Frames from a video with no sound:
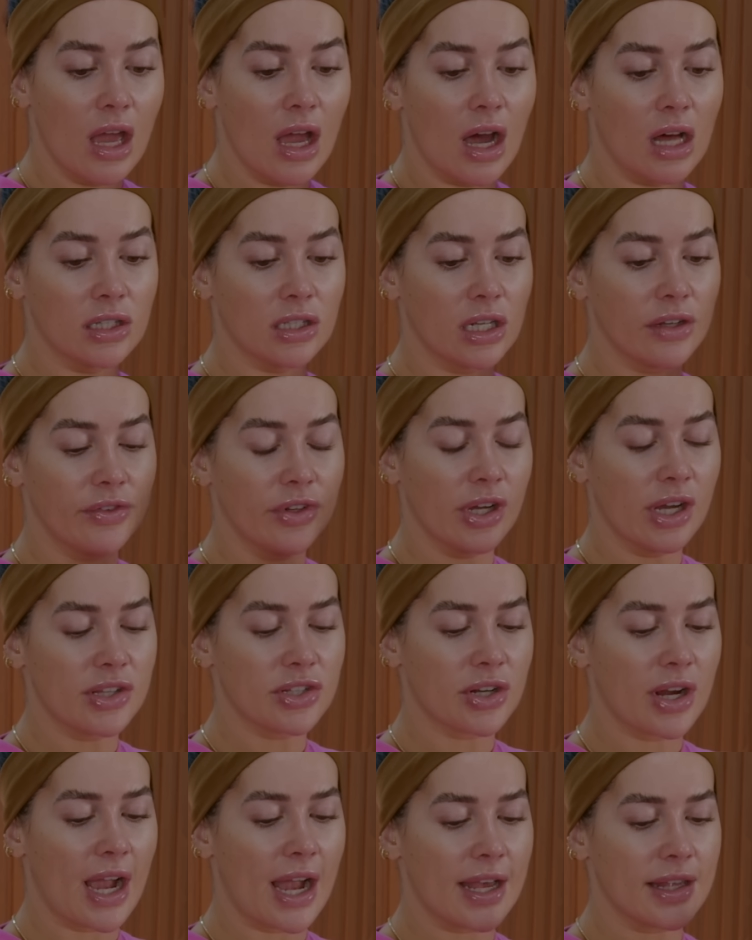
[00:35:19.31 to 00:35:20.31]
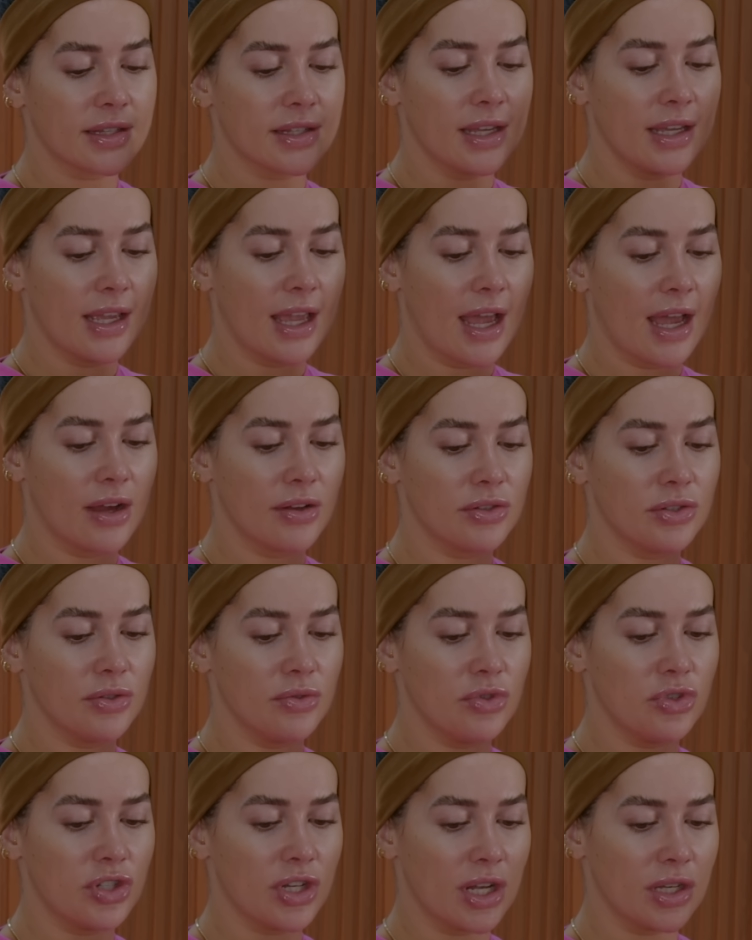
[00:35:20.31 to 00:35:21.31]
A lot of you guys are asking how
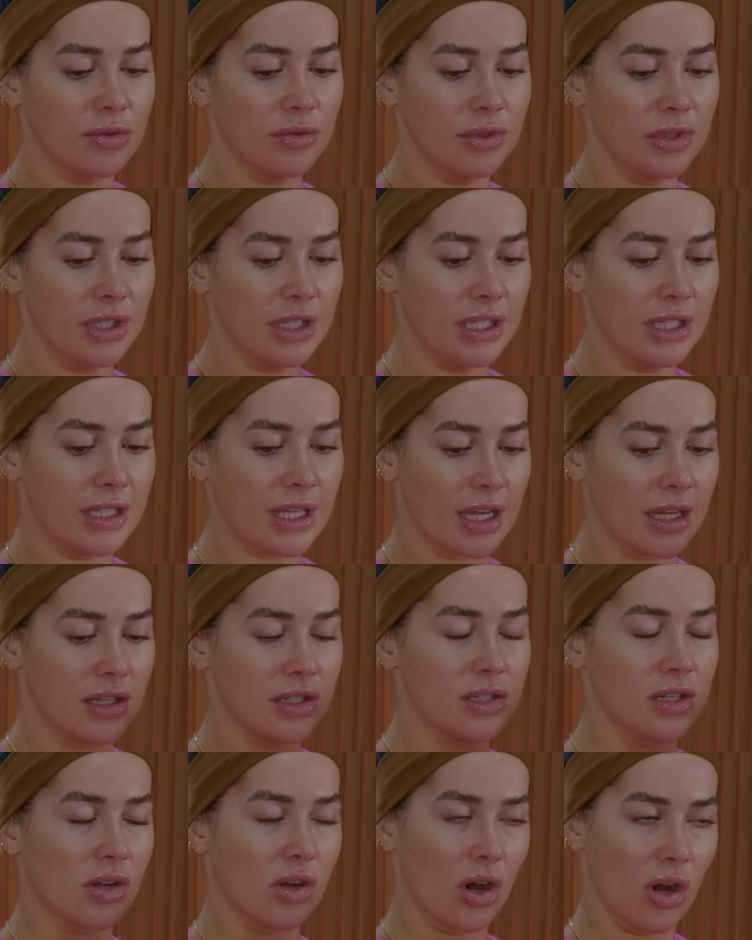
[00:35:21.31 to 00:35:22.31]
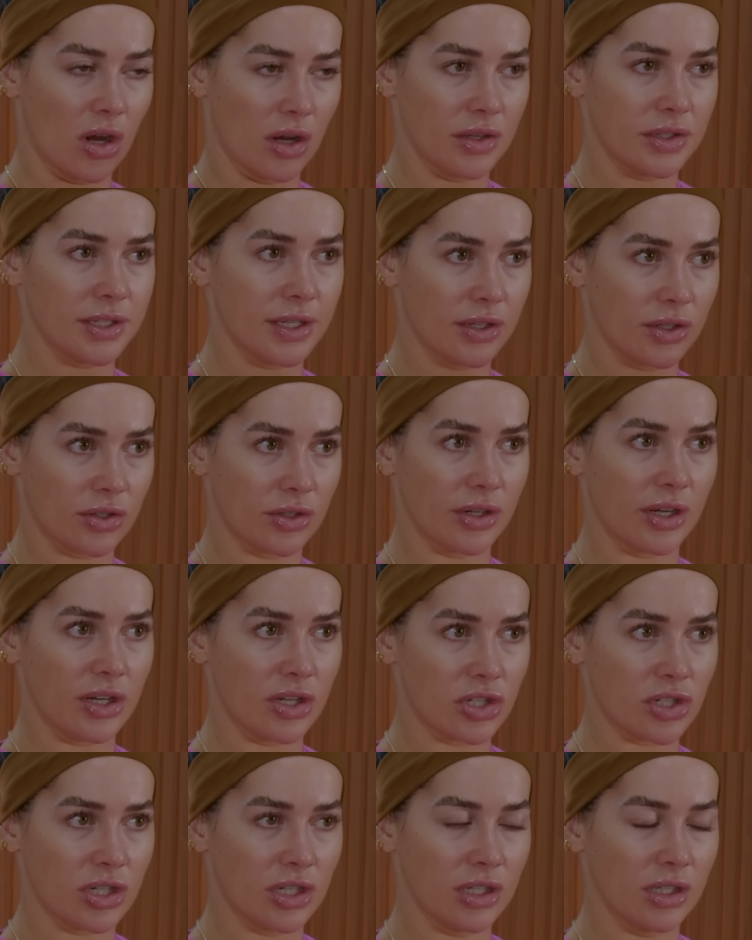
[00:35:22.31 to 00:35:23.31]
to genuinely get into content
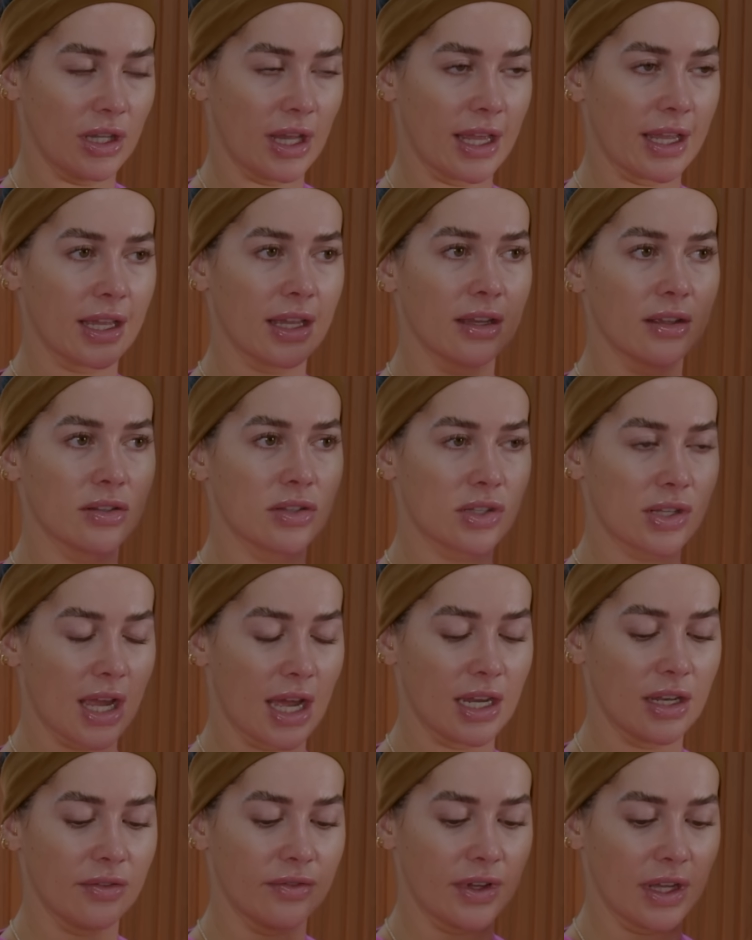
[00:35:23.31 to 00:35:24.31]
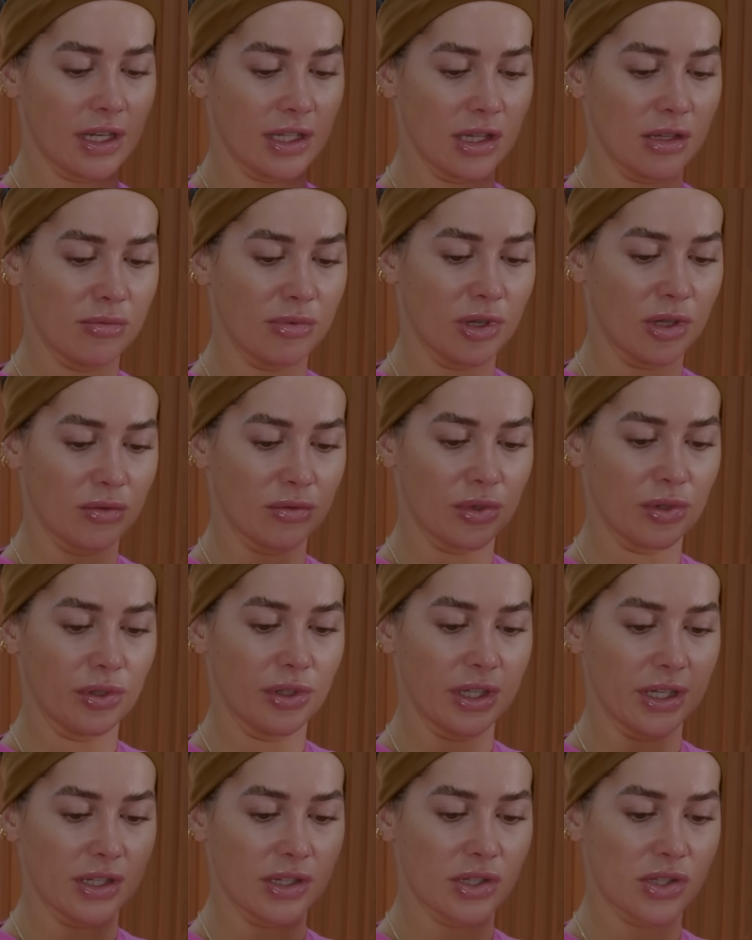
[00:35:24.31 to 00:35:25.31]
creation, like kind of getting the ball
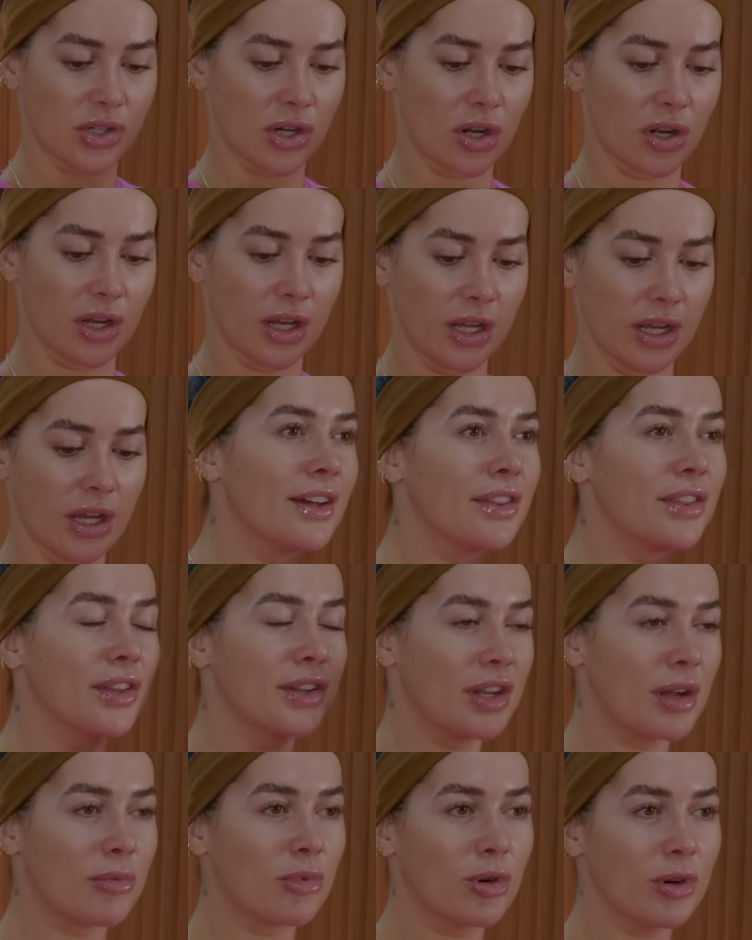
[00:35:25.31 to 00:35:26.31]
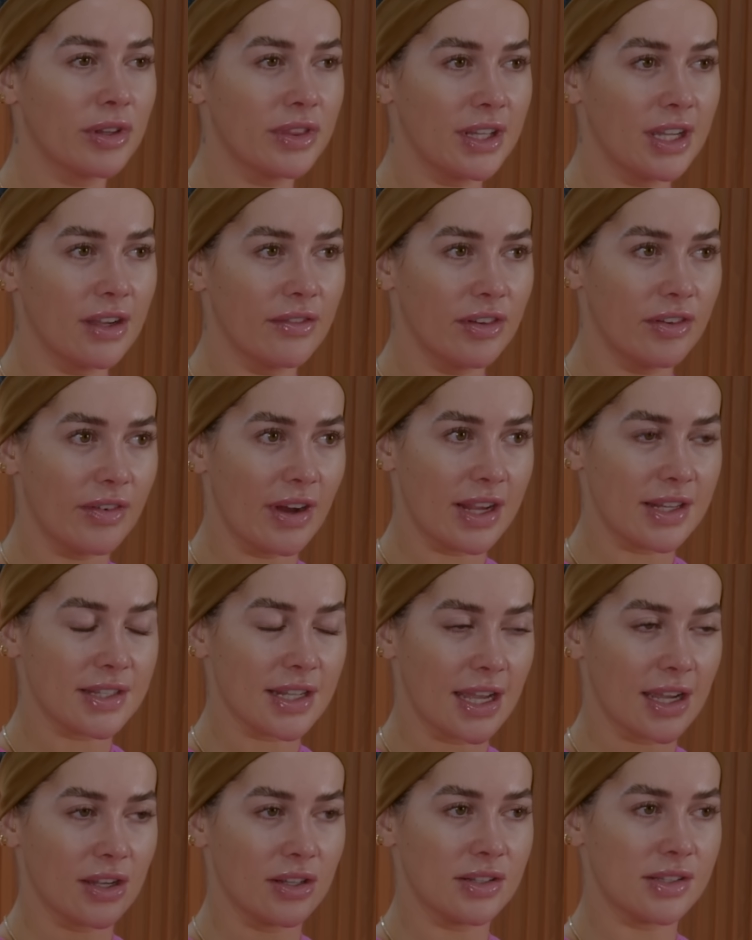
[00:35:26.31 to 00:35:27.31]
rolling and starting. The number one thing of advice
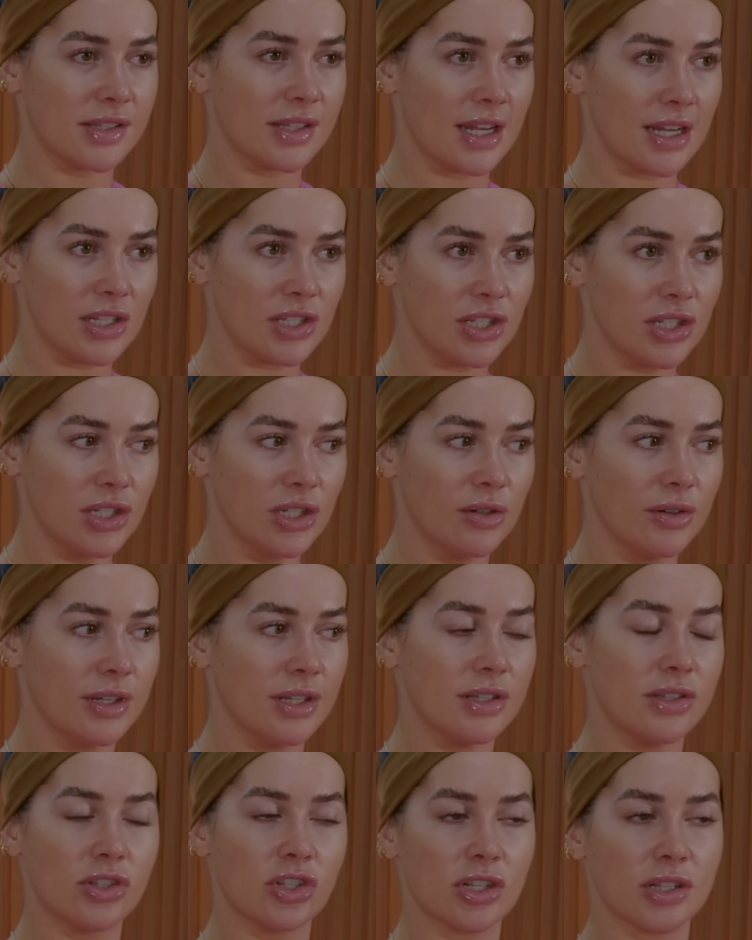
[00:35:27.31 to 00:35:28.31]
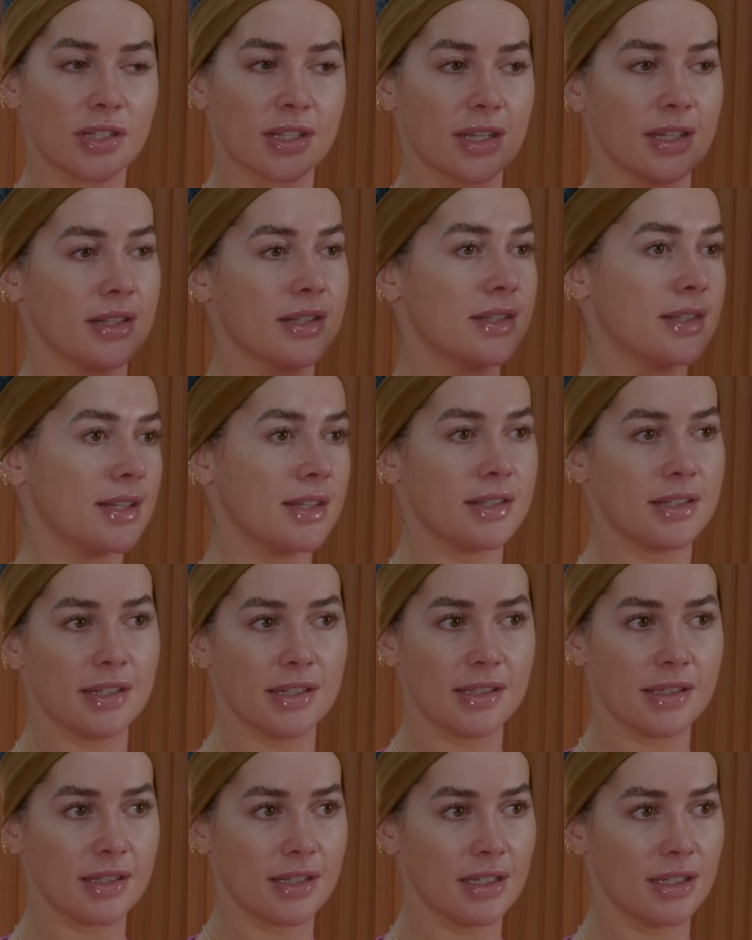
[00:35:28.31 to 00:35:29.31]
I could say to you is just
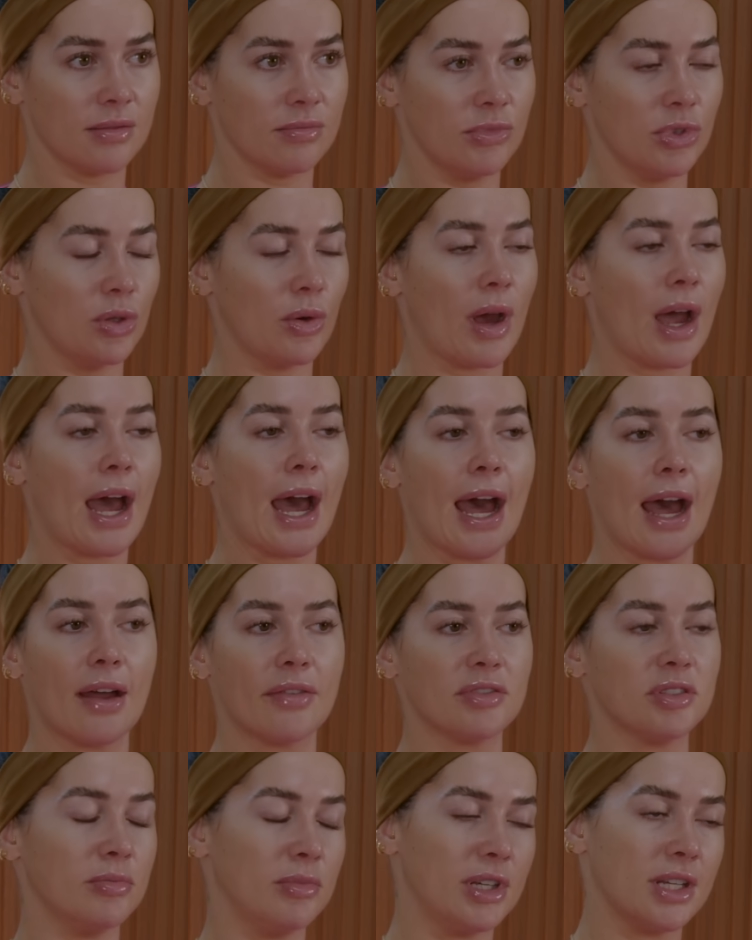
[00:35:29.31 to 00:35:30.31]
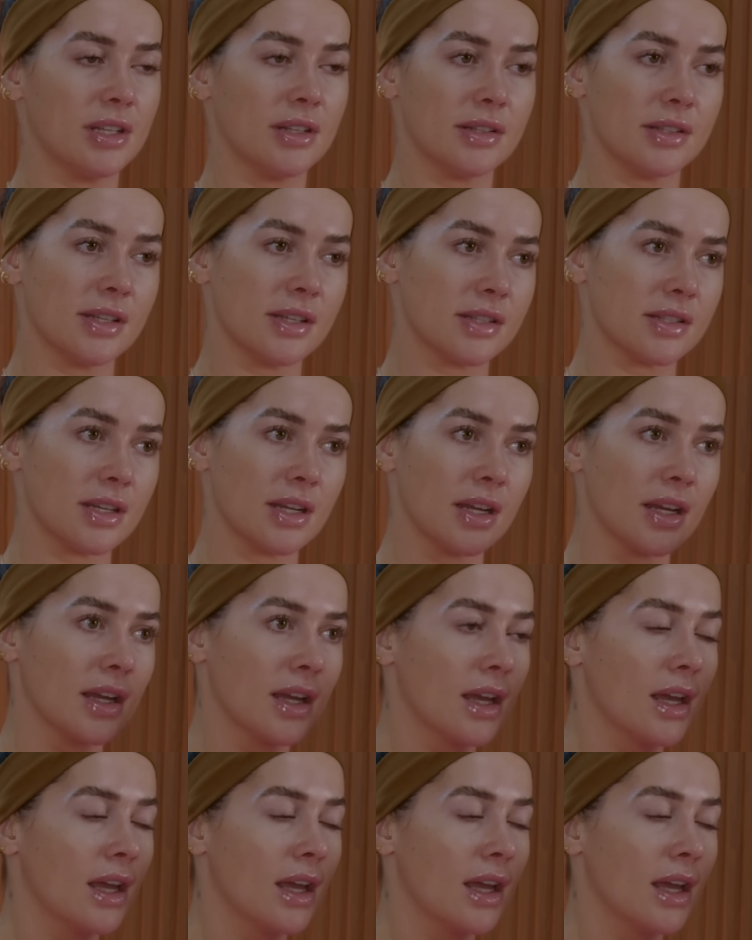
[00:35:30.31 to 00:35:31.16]
consistency. You have to be consistent.